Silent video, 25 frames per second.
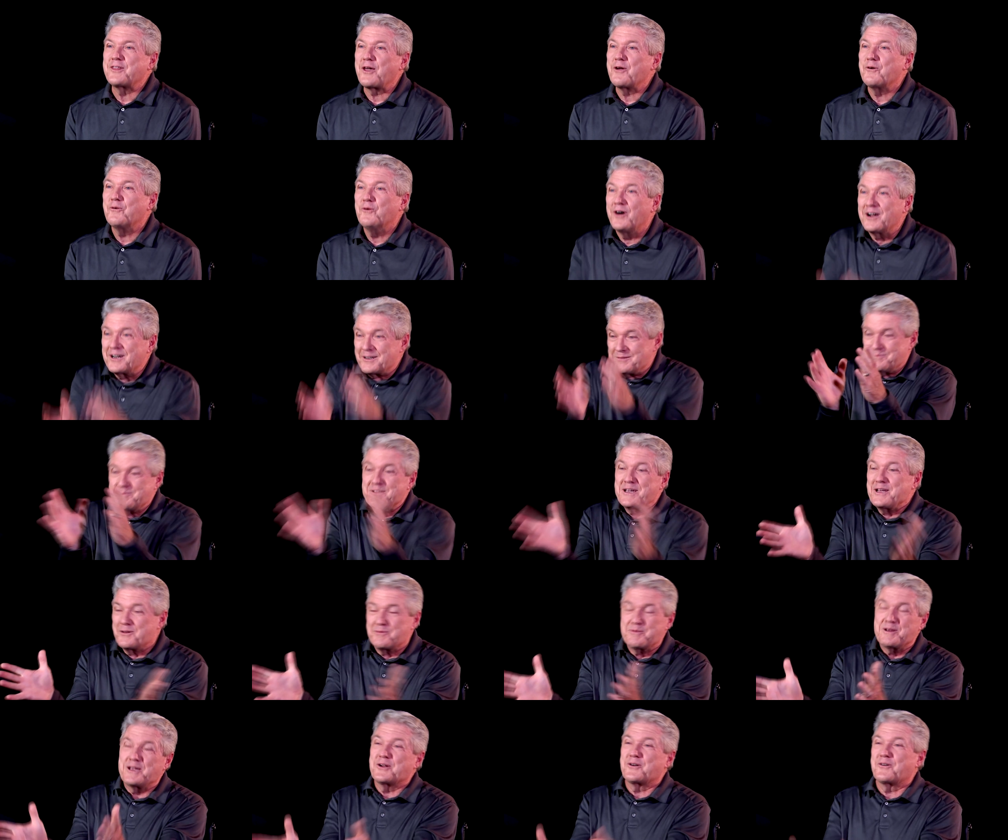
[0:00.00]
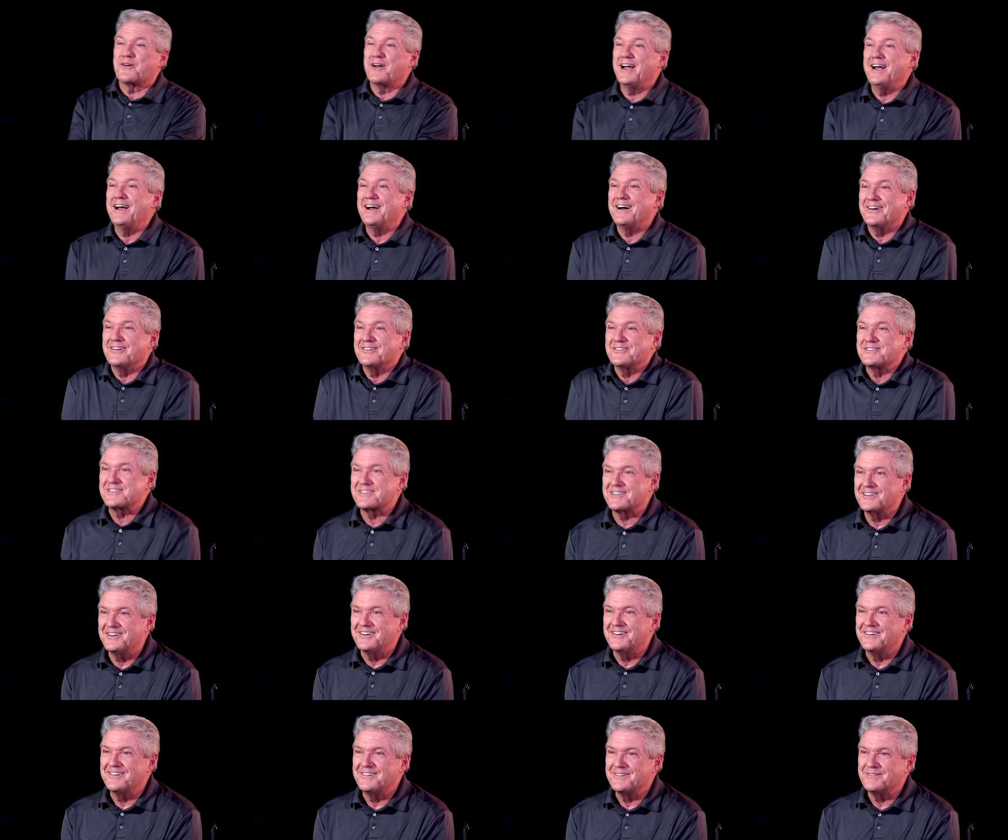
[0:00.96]
they want me to be around.
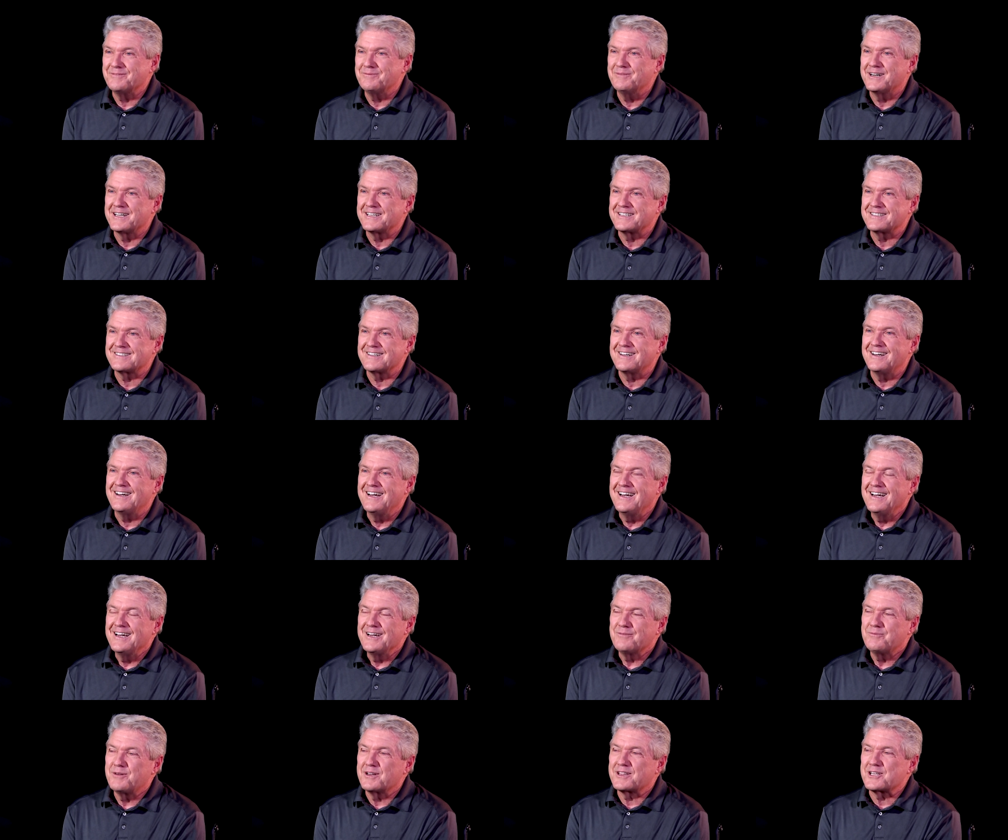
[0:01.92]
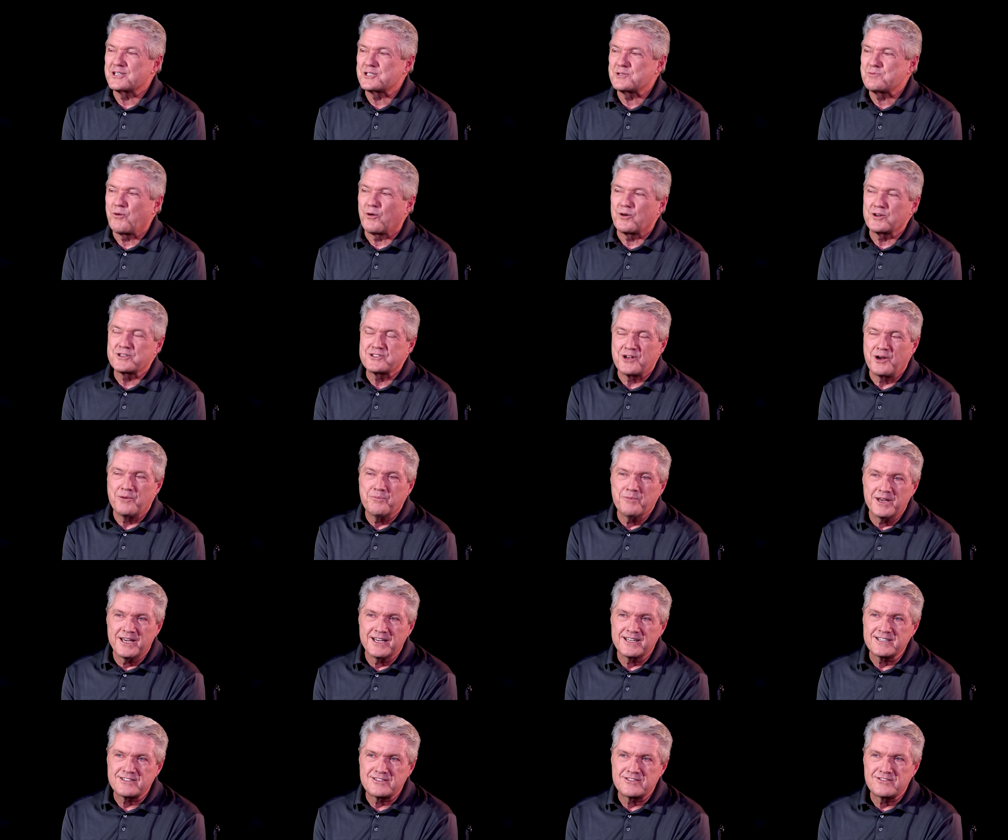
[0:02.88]
So, but uh, but the sports I'll
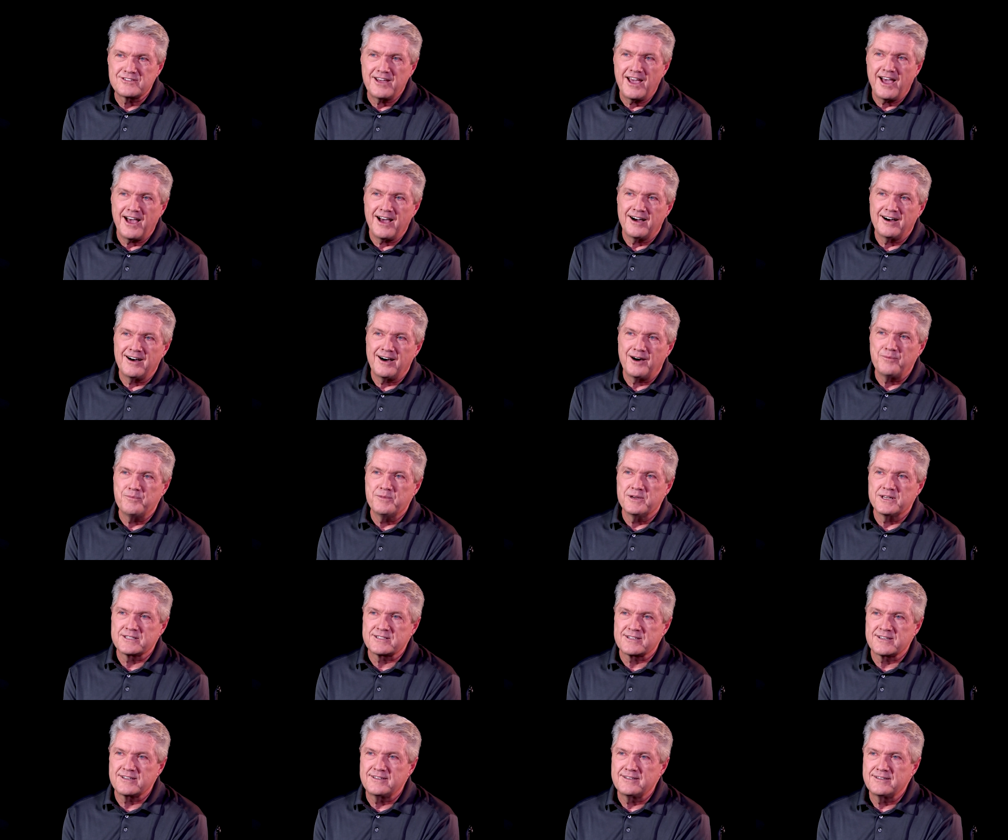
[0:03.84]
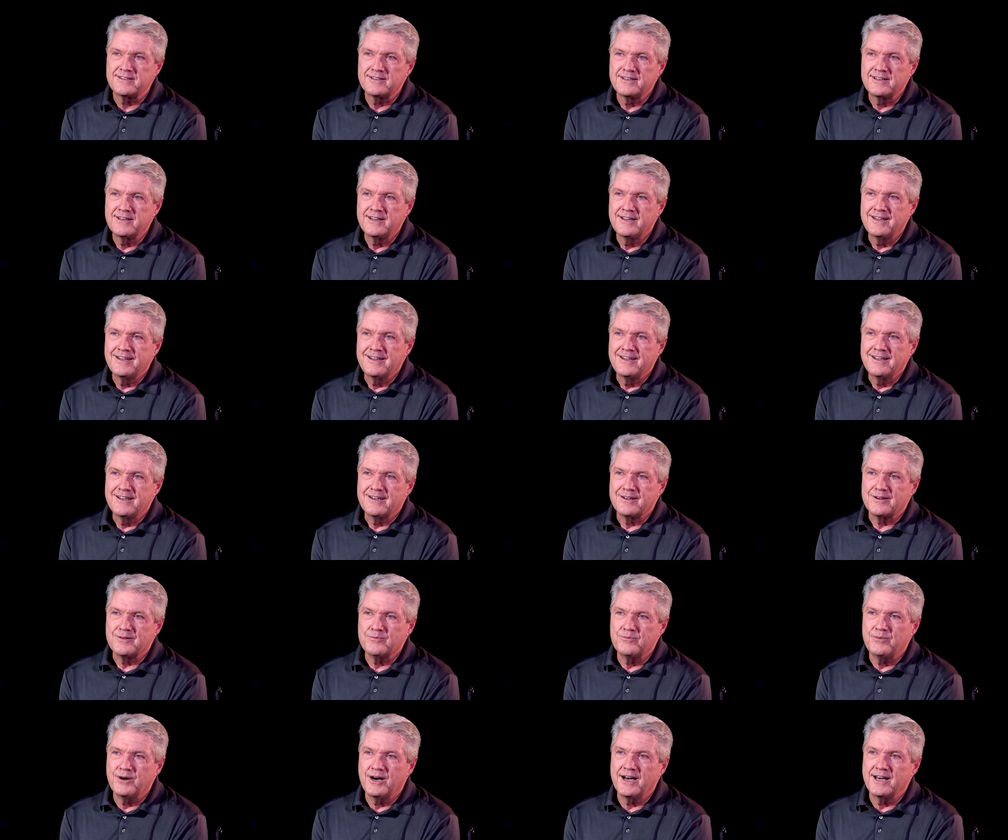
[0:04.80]
miss. Yeah, I'll miss it.
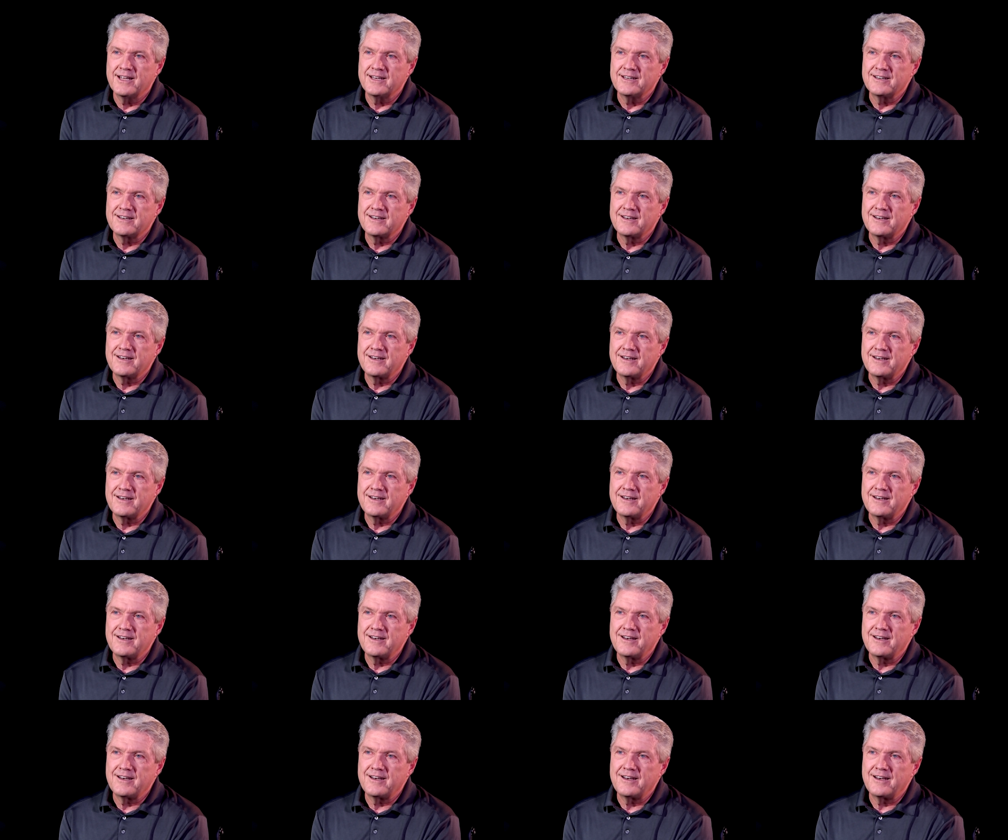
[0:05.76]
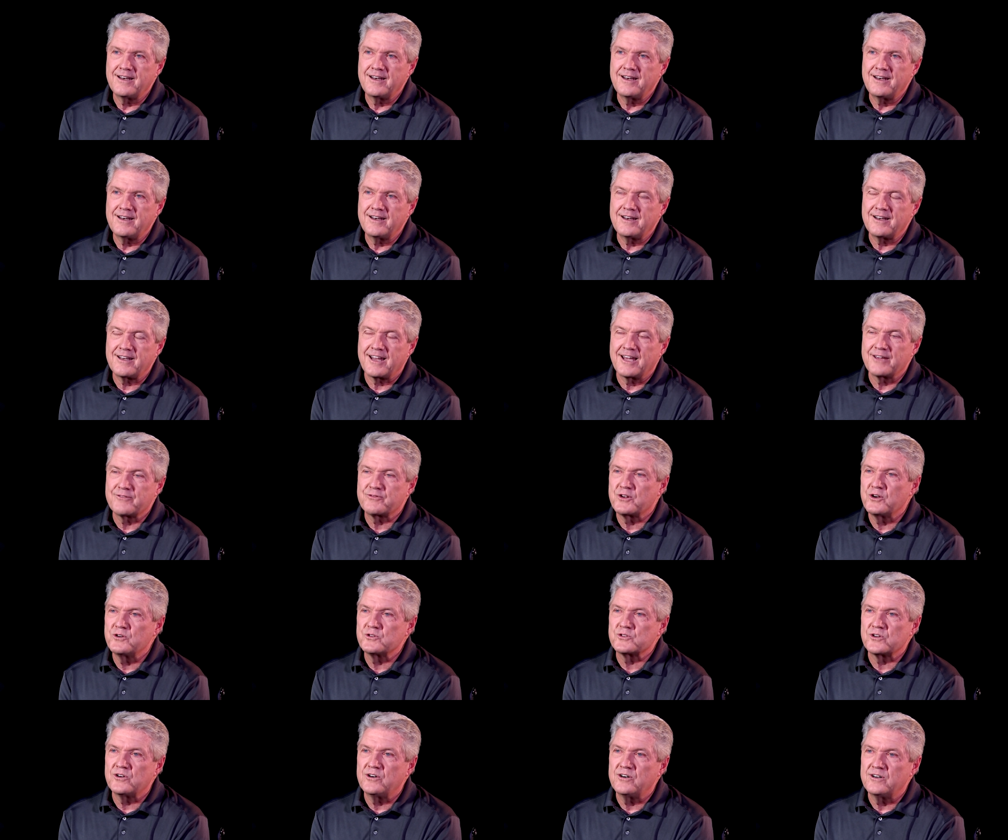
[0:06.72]
But life
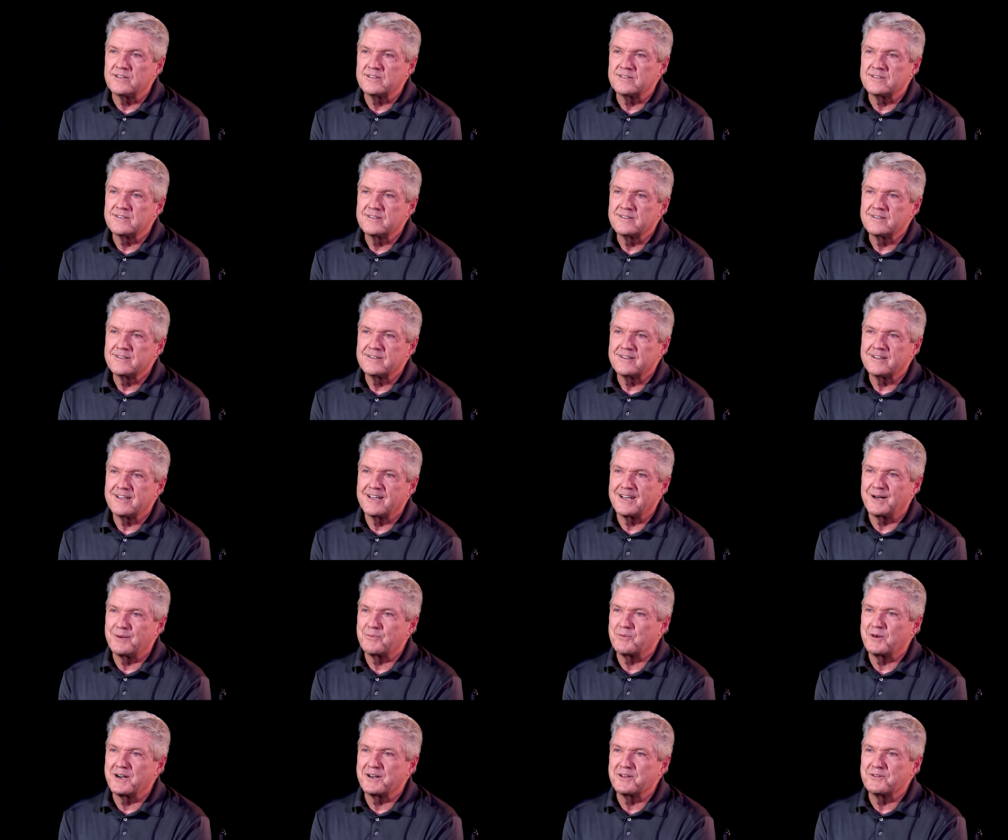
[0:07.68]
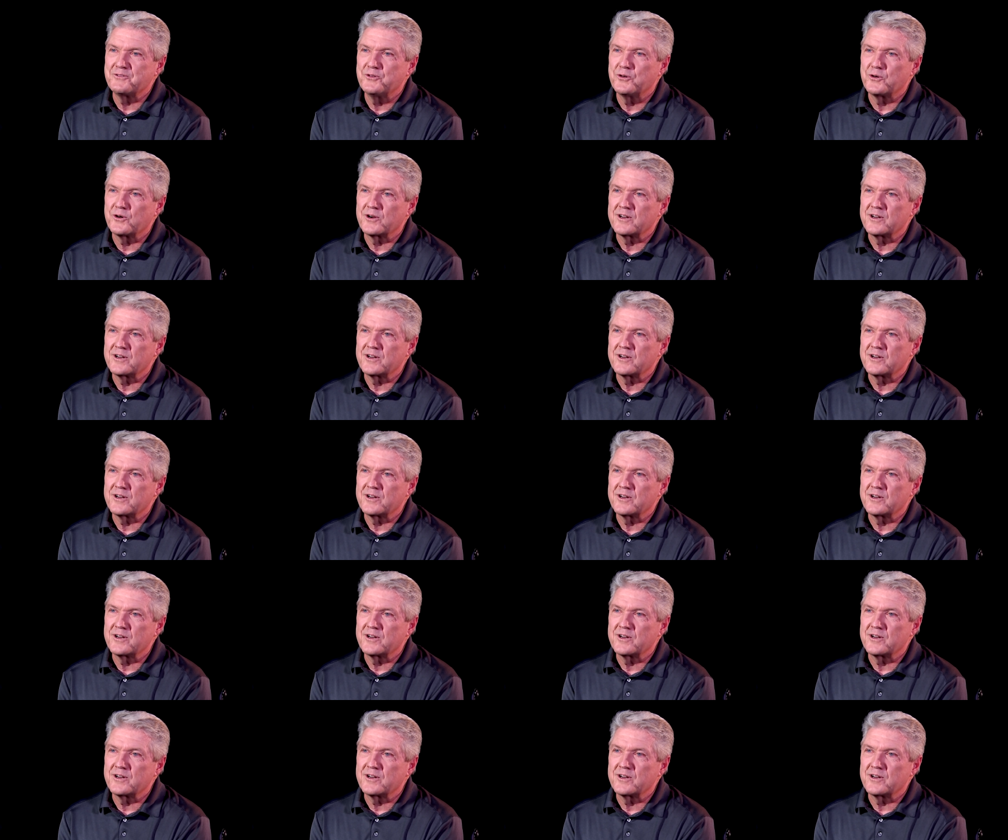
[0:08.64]
goes on, and I'm ready for